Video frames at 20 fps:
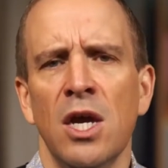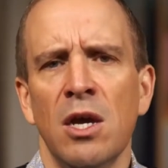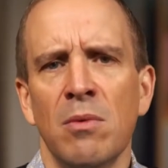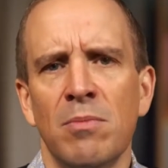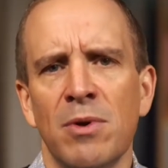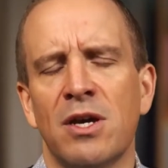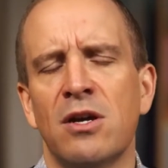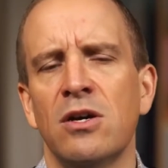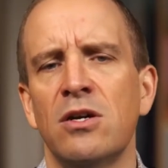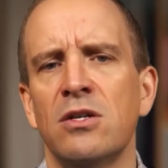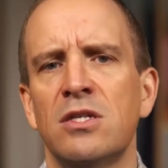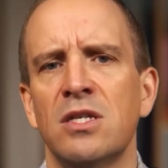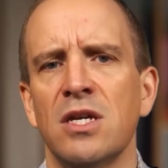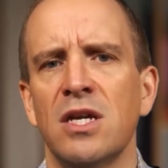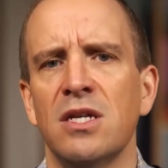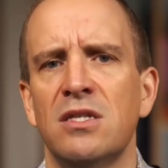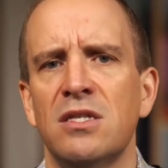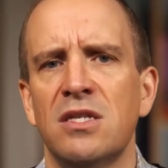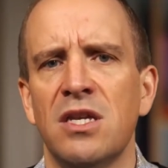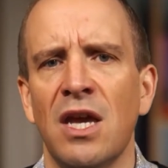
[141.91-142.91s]
because
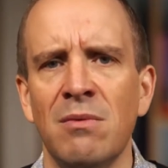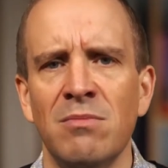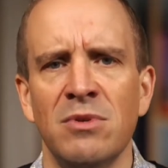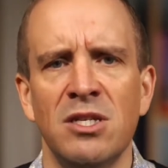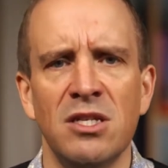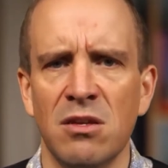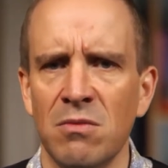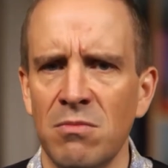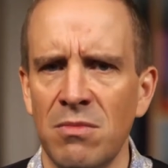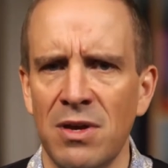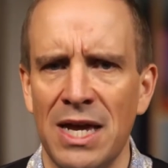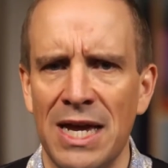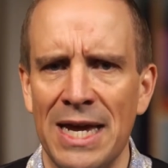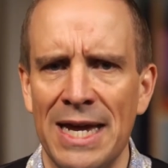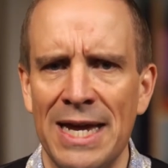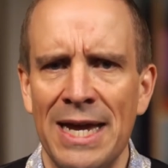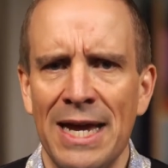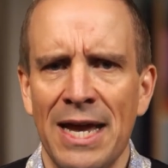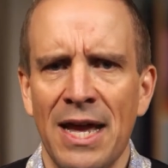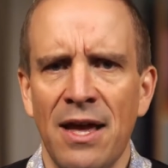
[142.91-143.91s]
it seems to
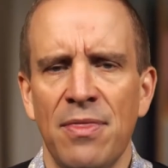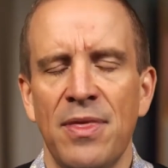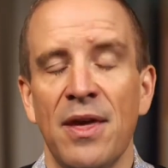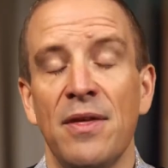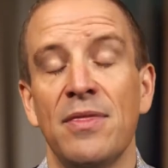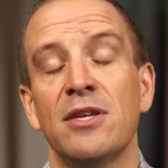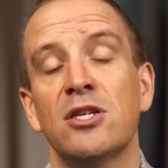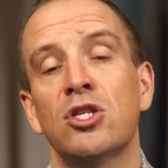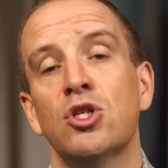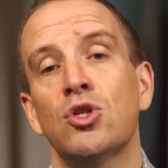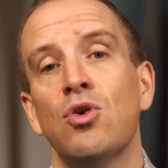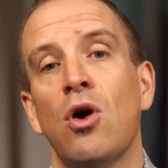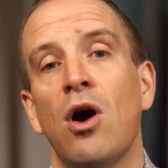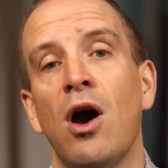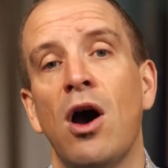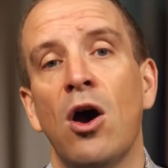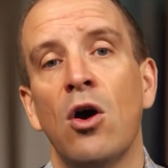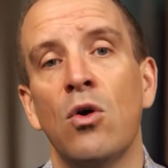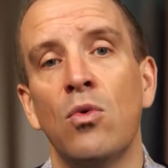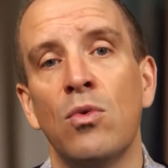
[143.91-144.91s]
me that this
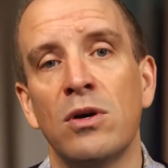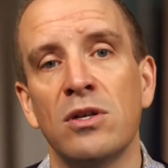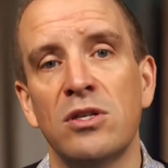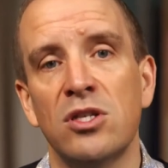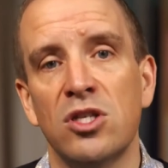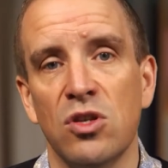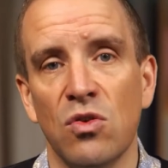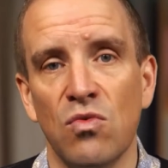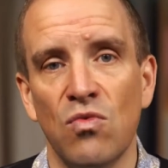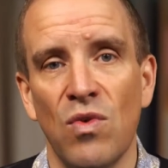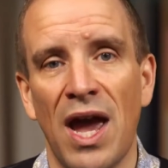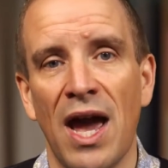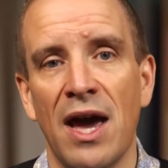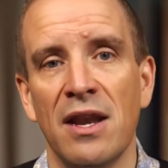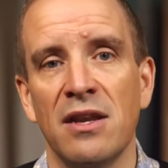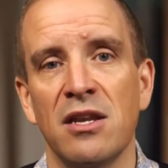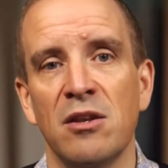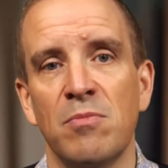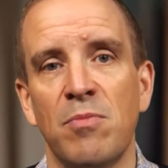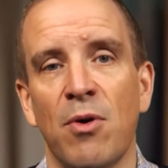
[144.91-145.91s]
trial was
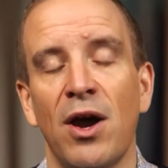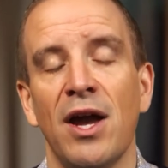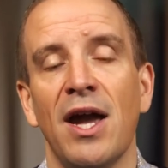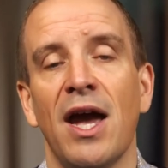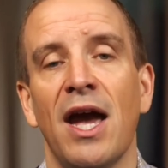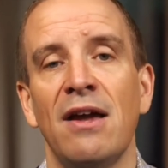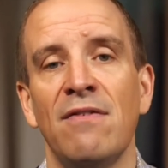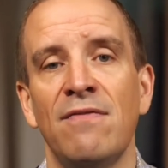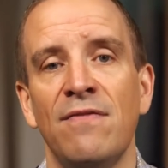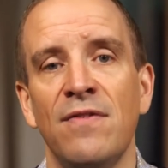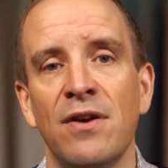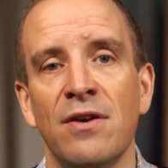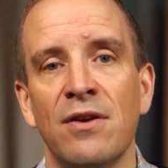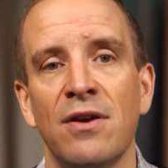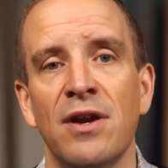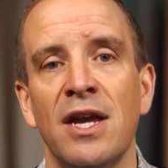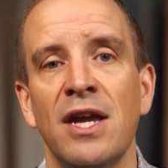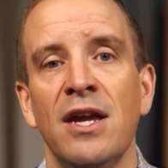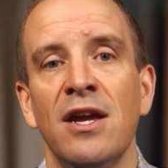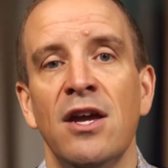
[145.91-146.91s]
surrounded by a
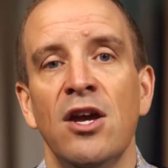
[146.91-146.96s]
very